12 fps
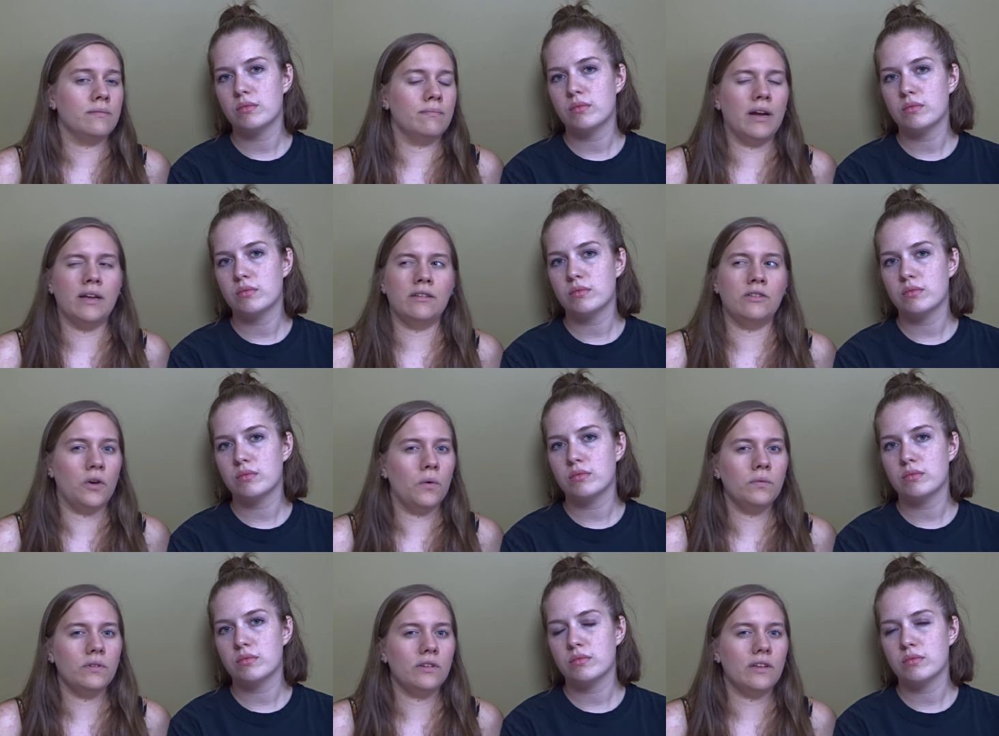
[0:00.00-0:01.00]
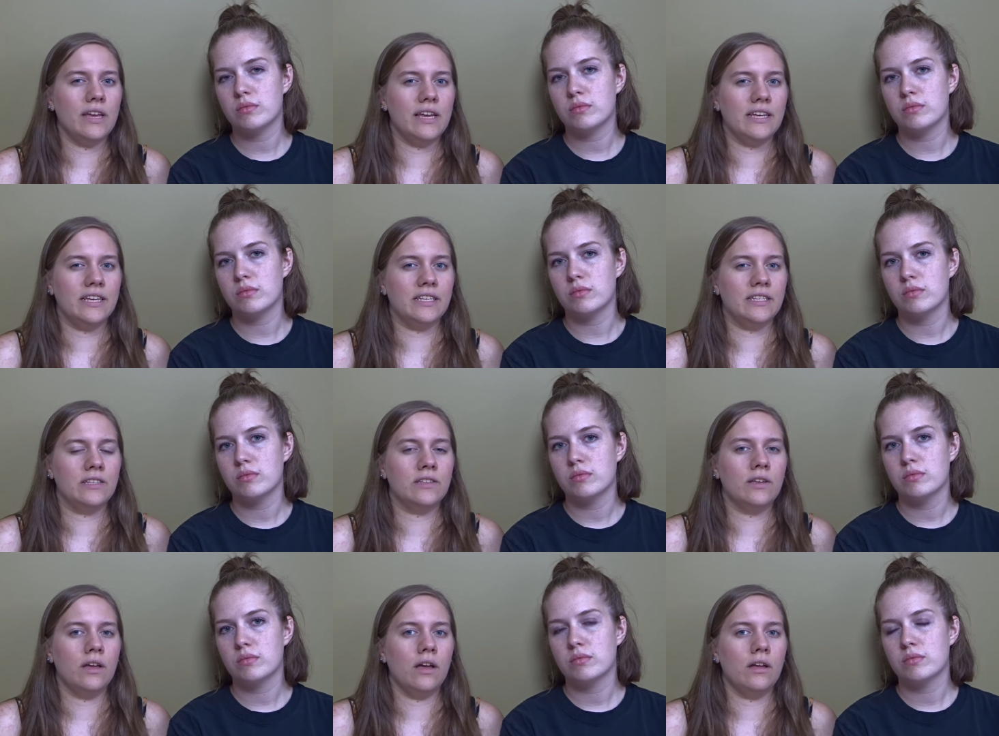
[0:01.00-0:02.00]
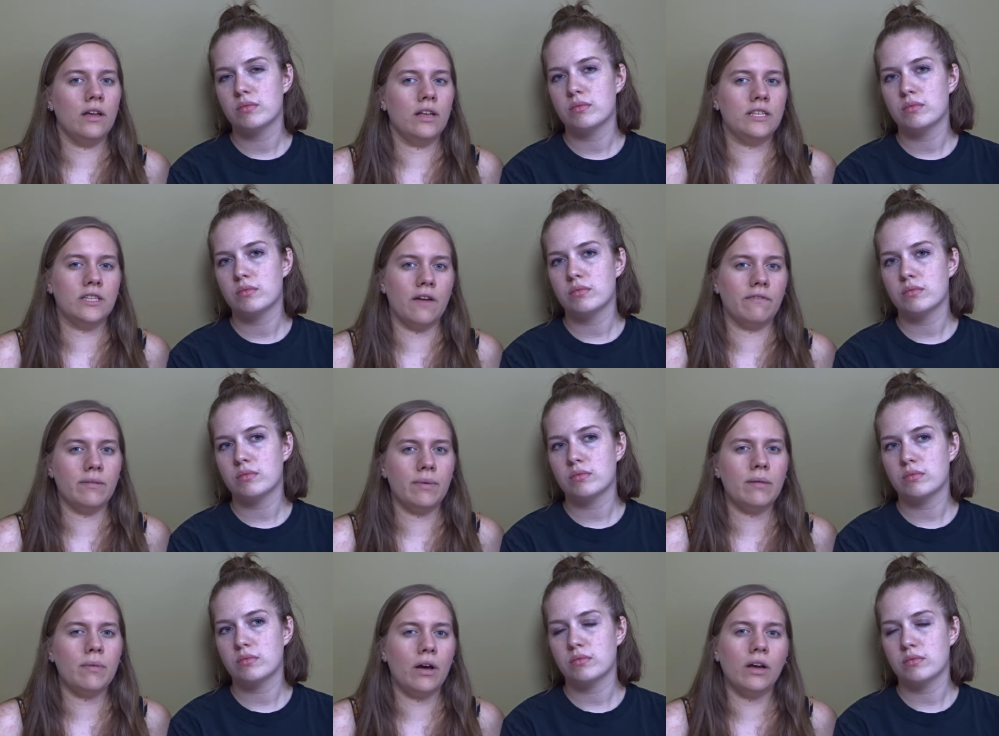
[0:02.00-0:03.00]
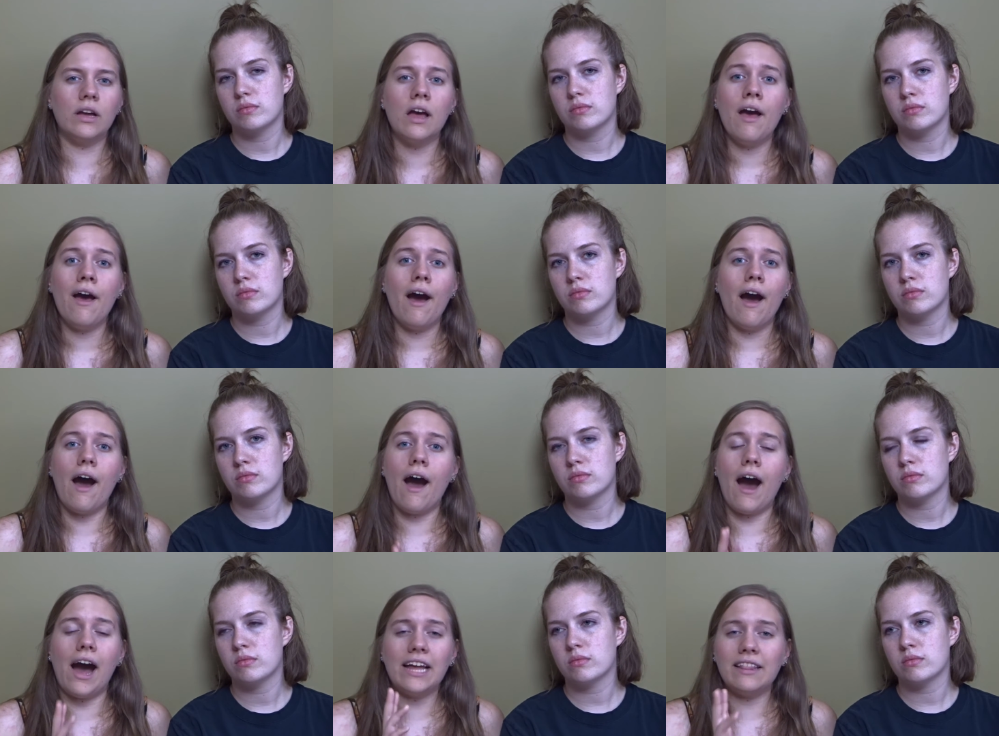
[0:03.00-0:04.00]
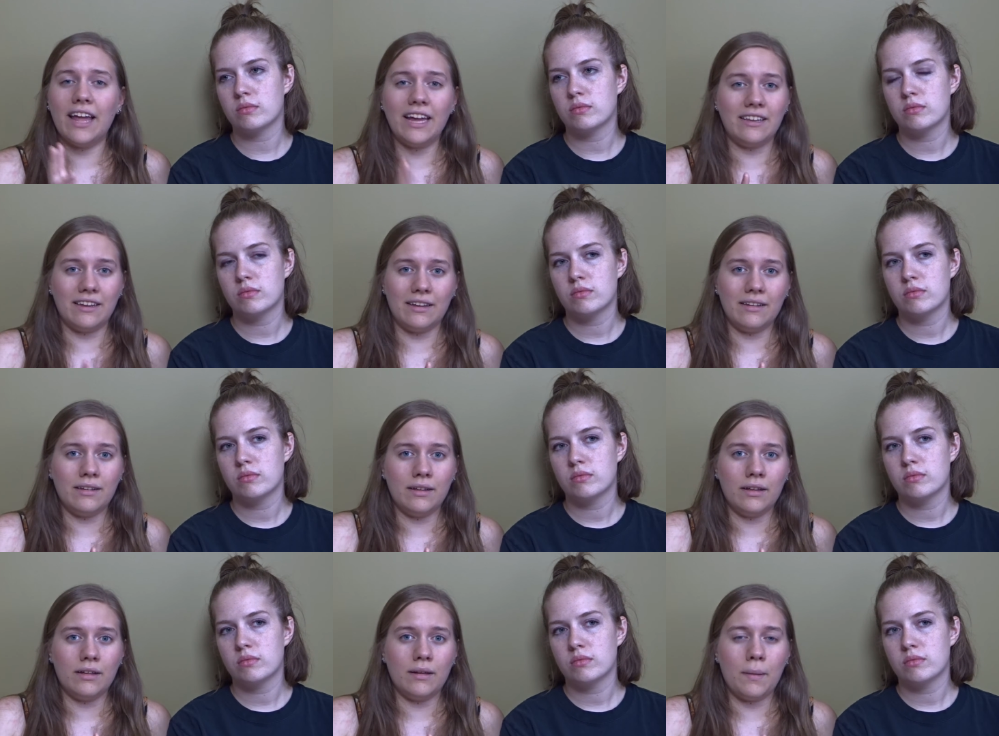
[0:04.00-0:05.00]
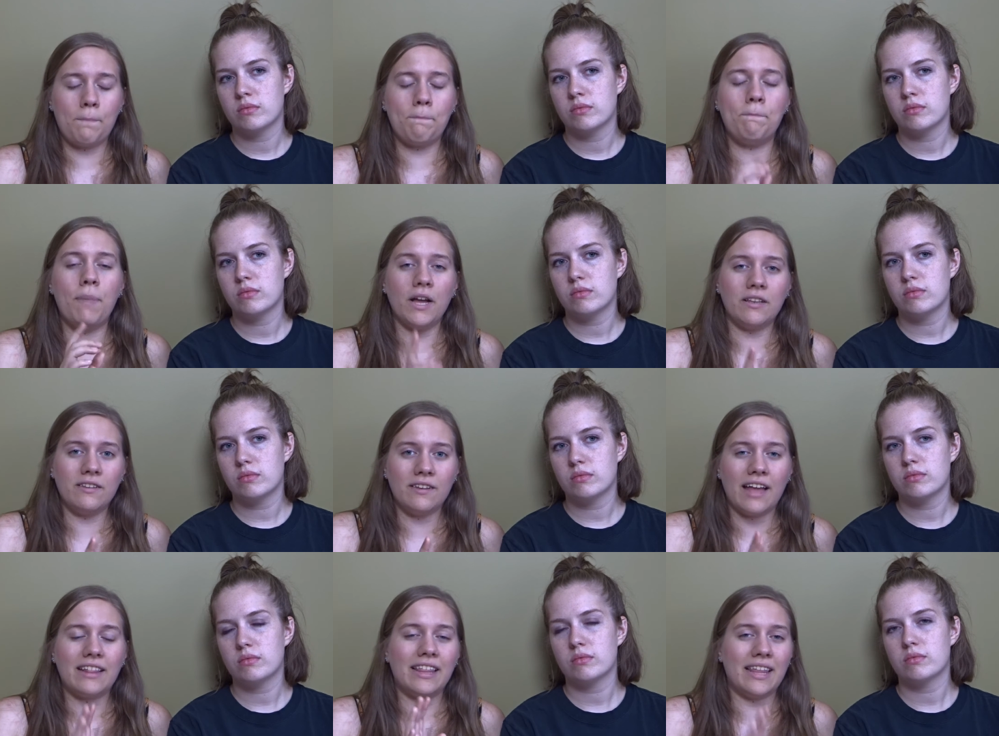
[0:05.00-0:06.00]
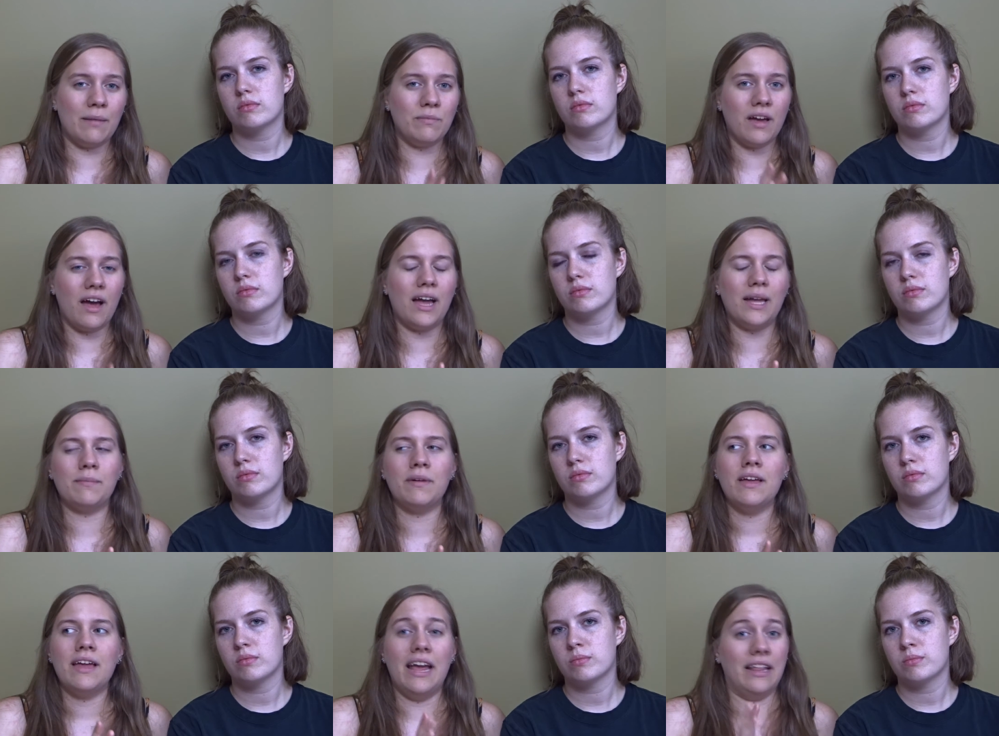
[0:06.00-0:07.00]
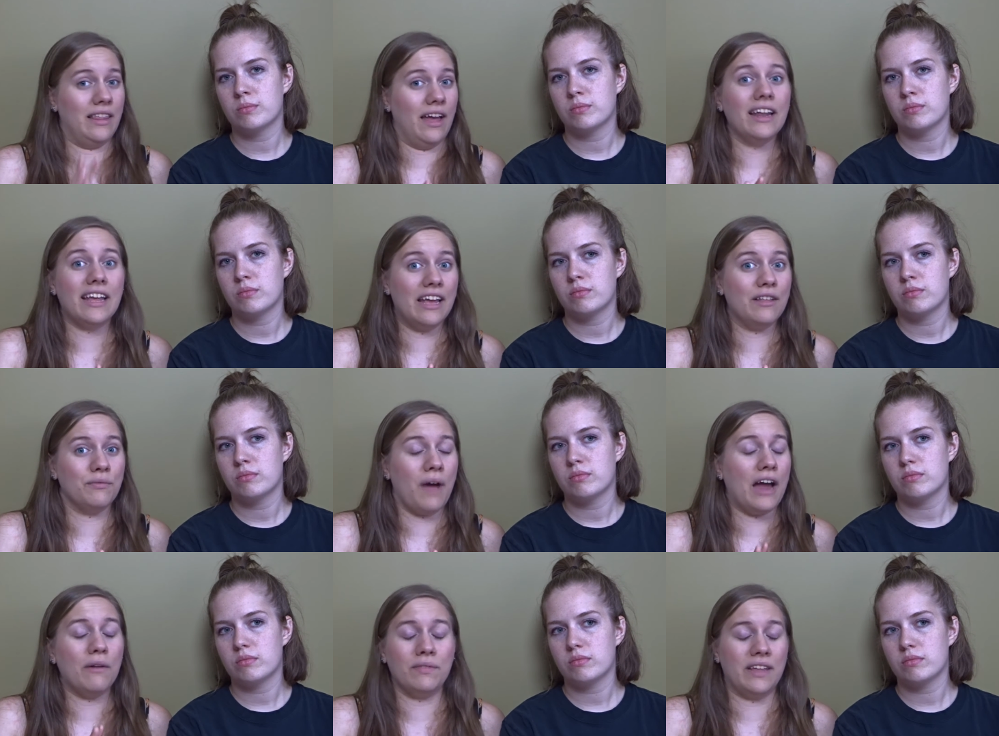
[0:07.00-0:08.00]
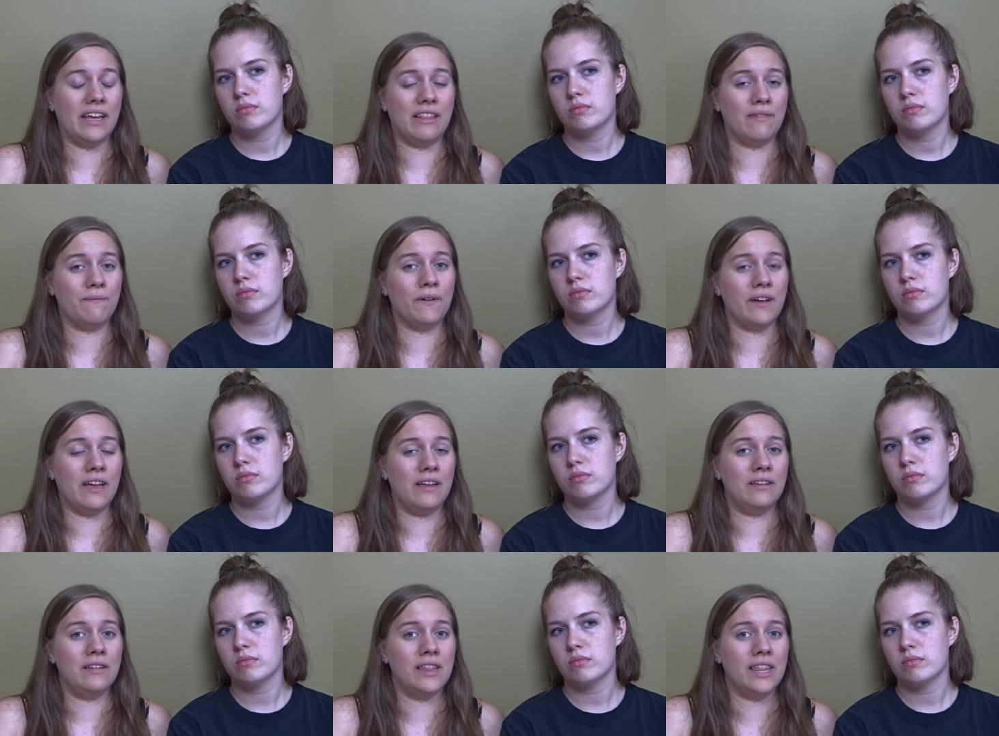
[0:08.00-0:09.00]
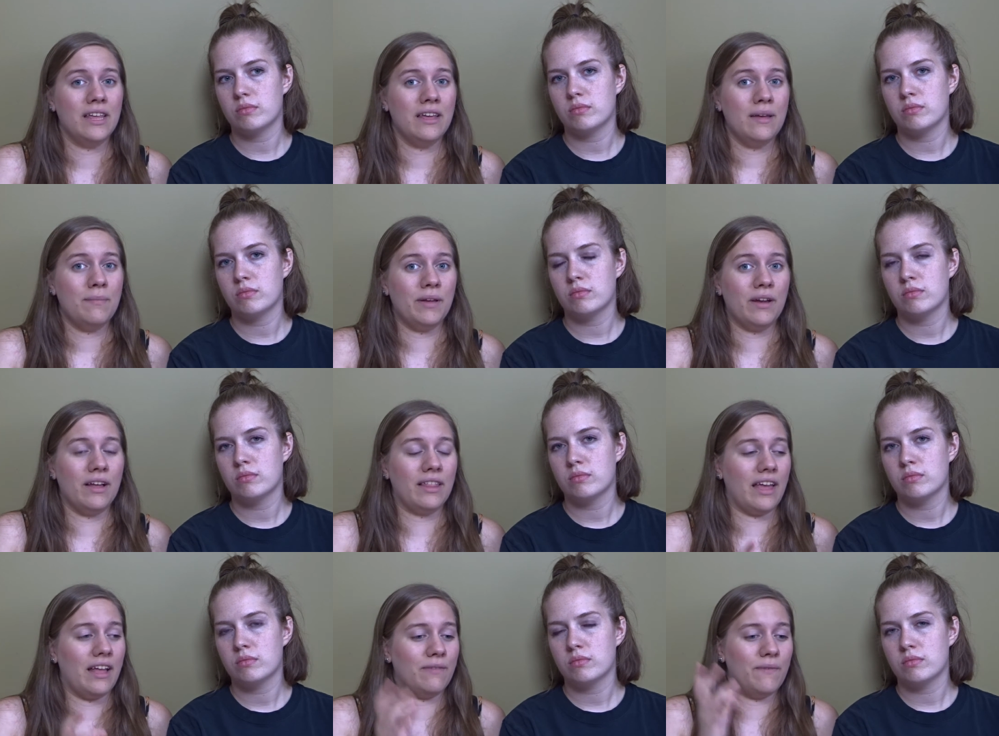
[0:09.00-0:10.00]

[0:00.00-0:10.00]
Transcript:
Speaker 1: My don't is It's Tough to Be a Bug. I liked it, but at the same time, it's not a kid's, I don't think it's for kids, because it's